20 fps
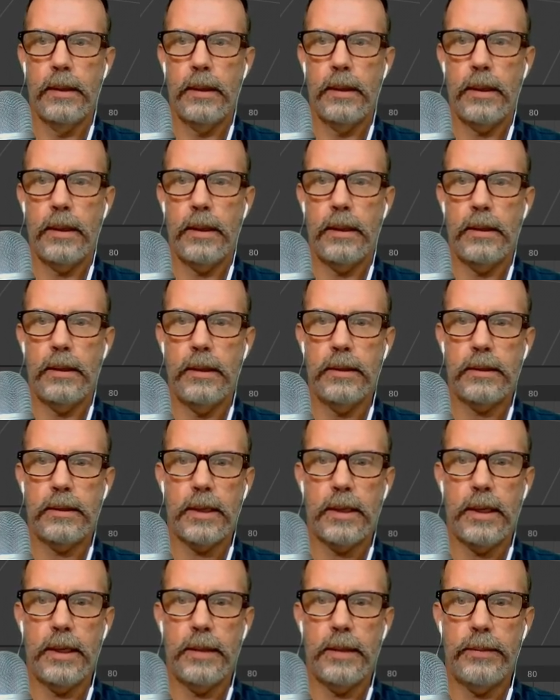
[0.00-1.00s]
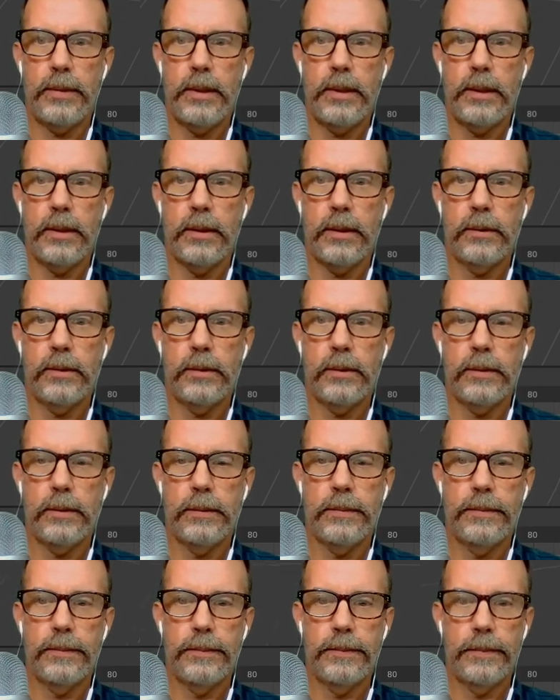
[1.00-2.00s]
and this guy up here.
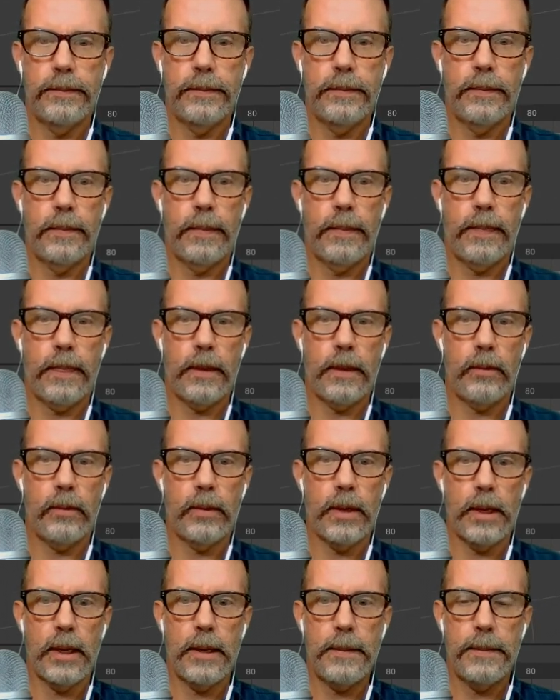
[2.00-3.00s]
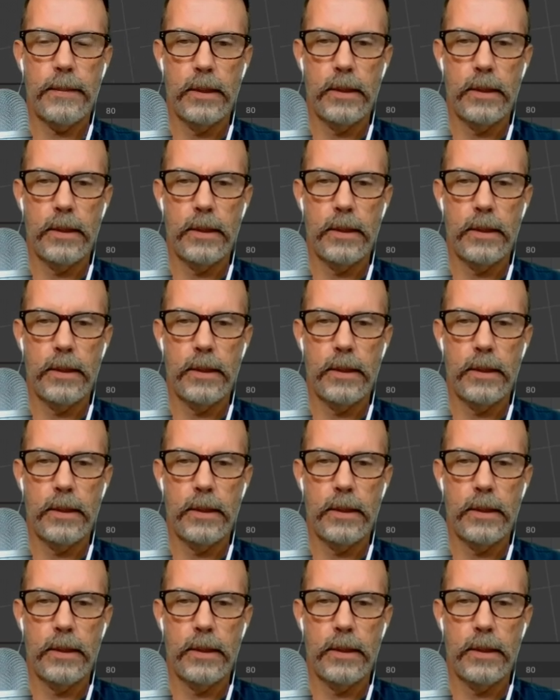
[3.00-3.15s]
Okay,